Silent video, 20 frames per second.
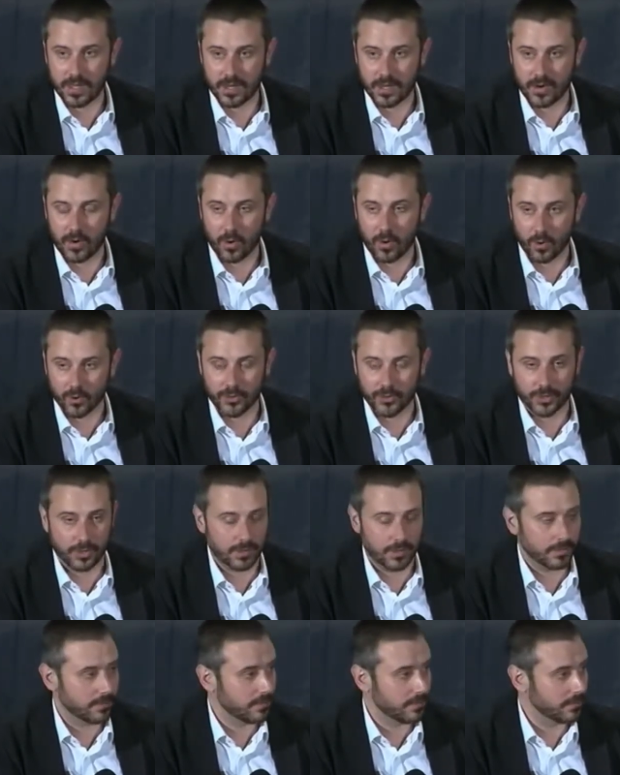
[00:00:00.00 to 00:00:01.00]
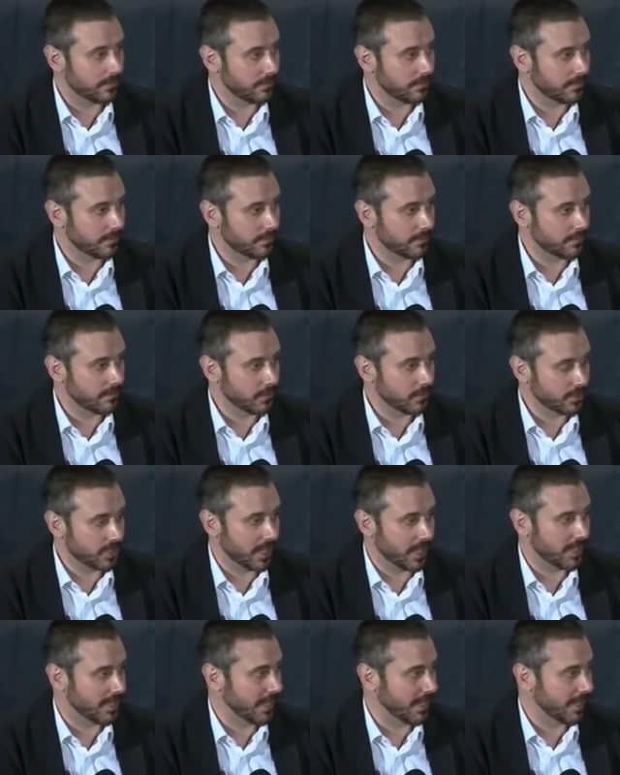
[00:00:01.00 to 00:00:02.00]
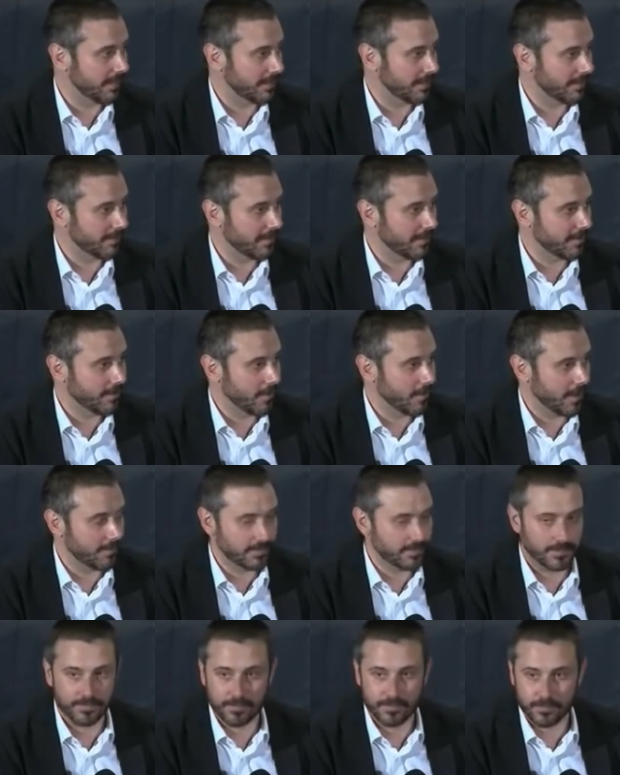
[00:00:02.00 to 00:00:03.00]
an older mujahideen who had